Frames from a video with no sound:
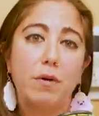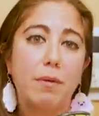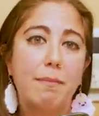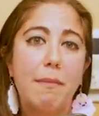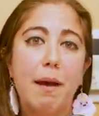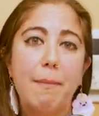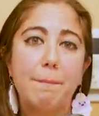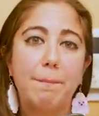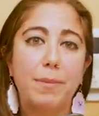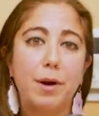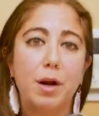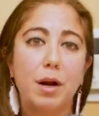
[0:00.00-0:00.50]

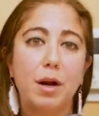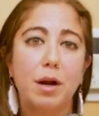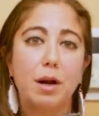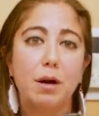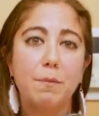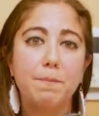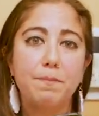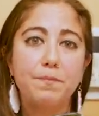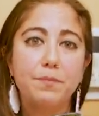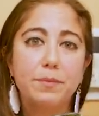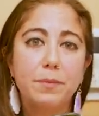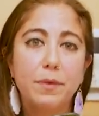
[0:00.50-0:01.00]

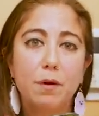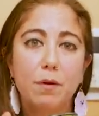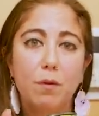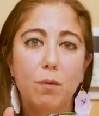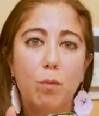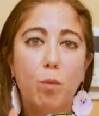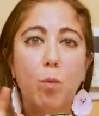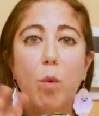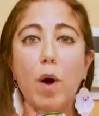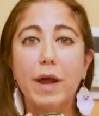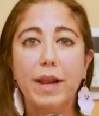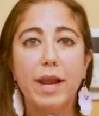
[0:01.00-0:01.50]
remember
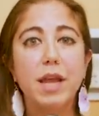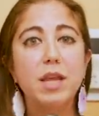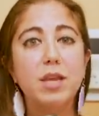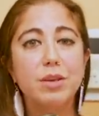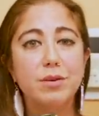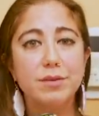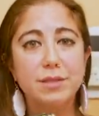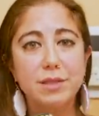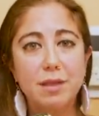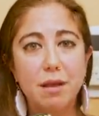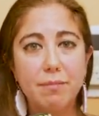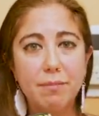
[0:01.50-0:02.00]
what I
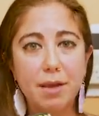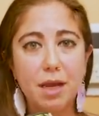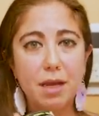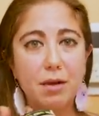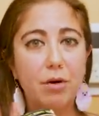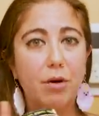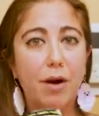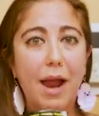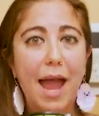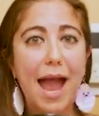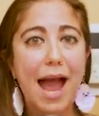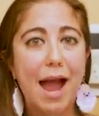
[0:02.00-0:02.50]
used them in
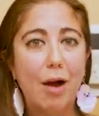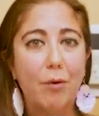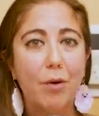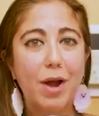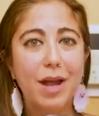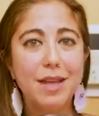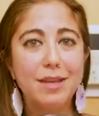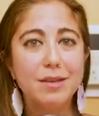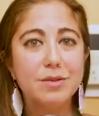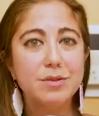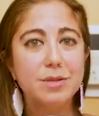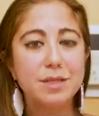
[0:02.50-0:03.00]
or how I
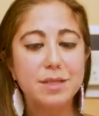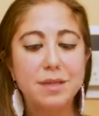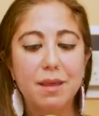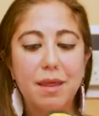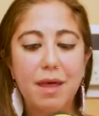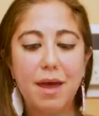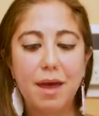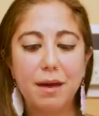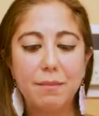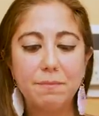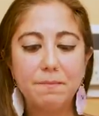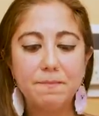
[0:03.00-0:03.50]
used
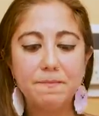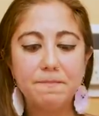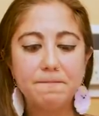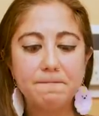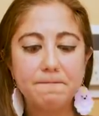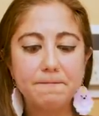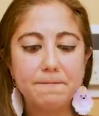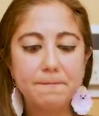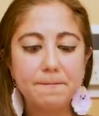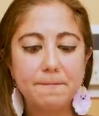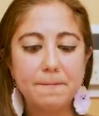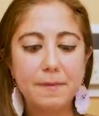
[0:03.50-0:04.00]
them.
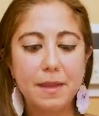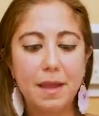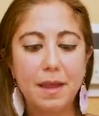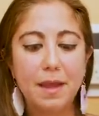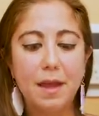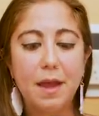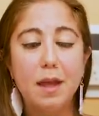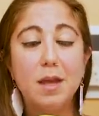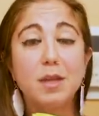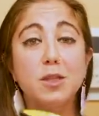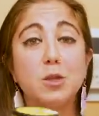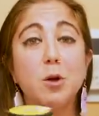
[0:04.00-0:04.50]

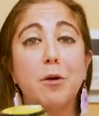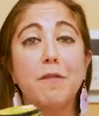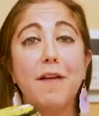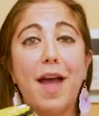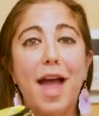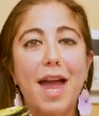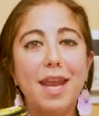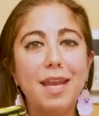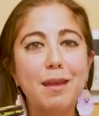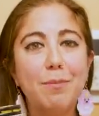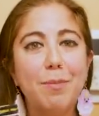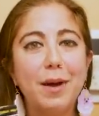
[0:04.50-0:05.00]
So if
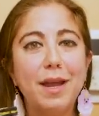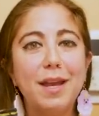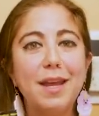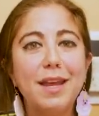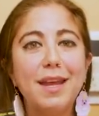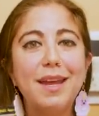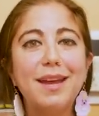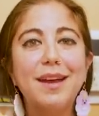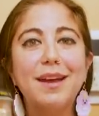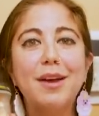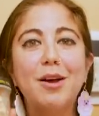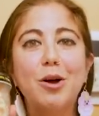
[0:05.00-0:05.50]

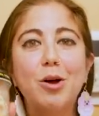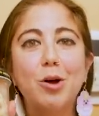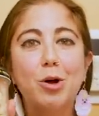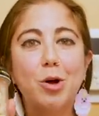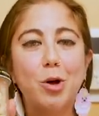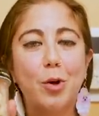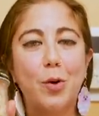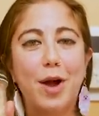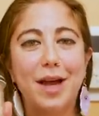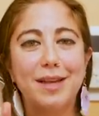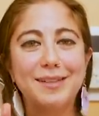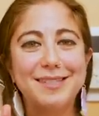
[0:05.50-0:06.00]
anybody
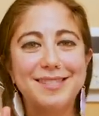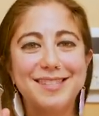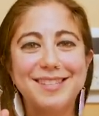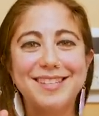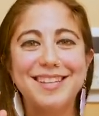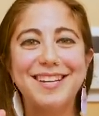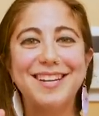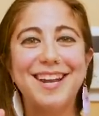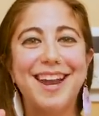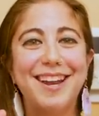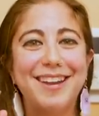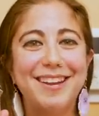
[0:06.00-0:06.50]
who has
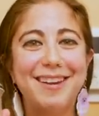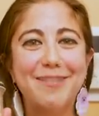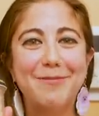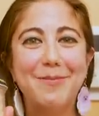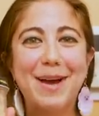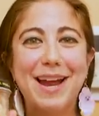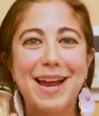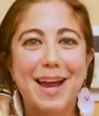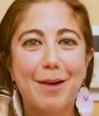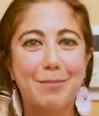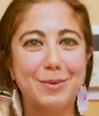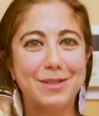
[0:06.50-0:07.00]
seen any of
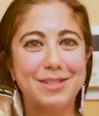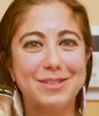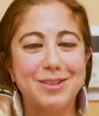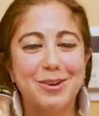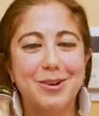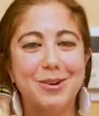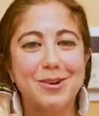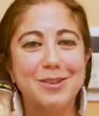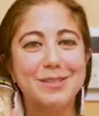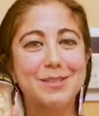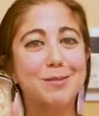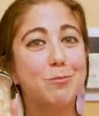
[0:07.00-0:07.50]
my
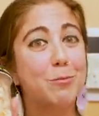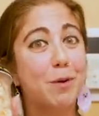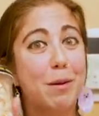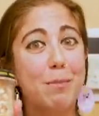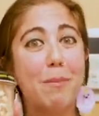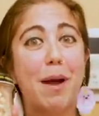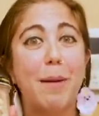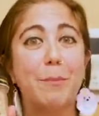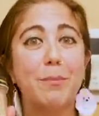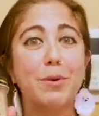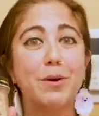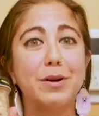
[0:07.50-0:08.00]
episodes
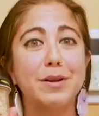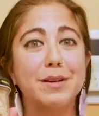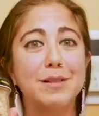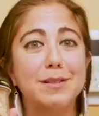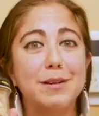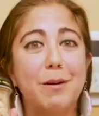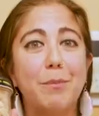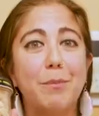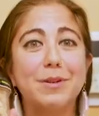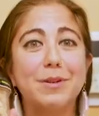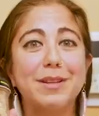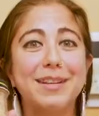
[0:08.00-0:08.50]
remembers,
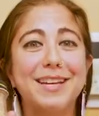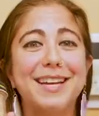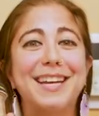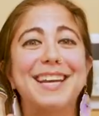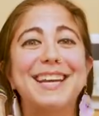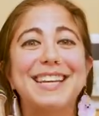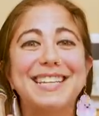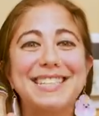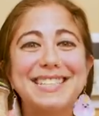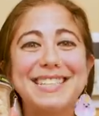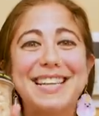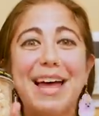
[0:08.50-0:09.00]

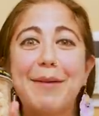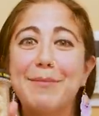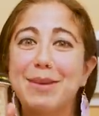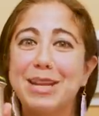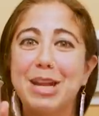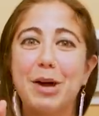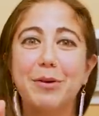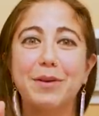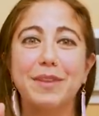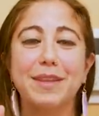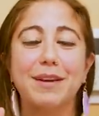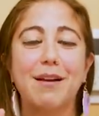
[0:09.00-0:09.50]
please let me
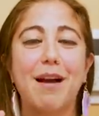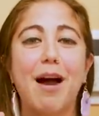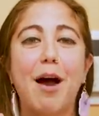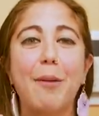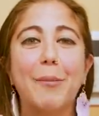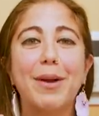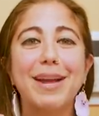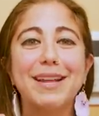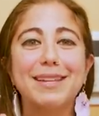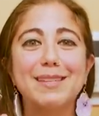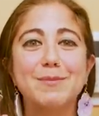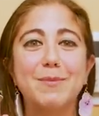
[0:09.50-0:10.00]
know in the
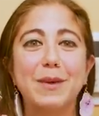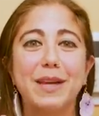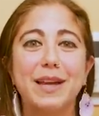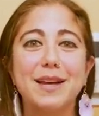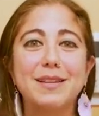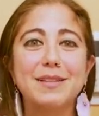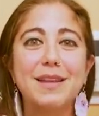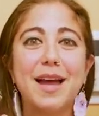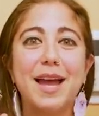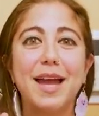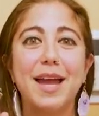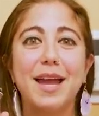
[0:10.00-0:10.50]
comments
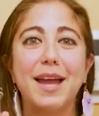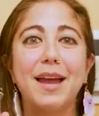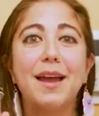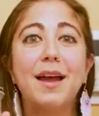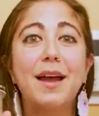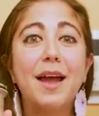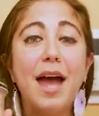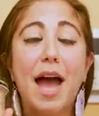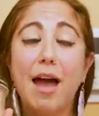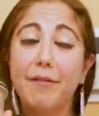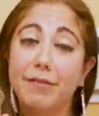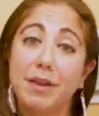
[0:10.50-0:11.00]
because I
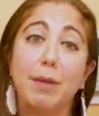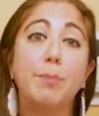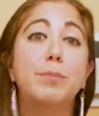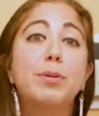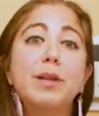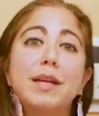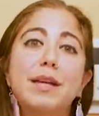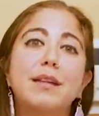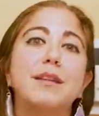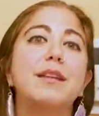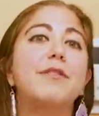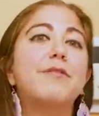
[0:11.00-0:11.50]
have
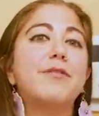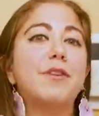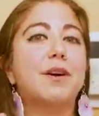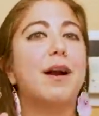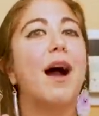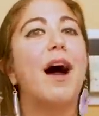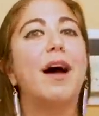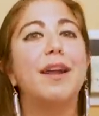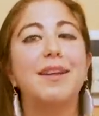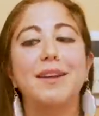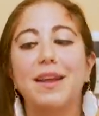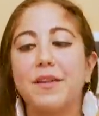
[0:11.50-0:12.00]
completely
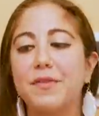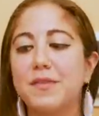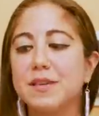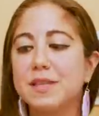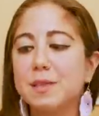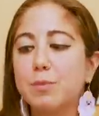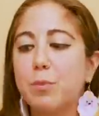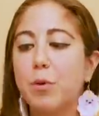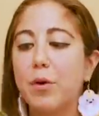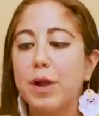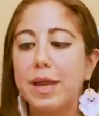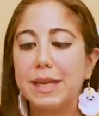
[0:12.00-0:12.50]
forgotten at
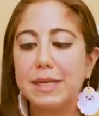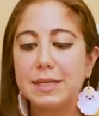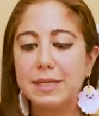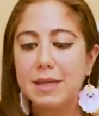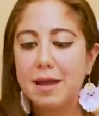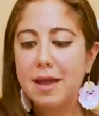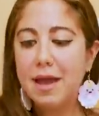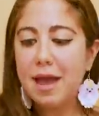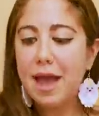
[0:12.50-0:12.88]
this point.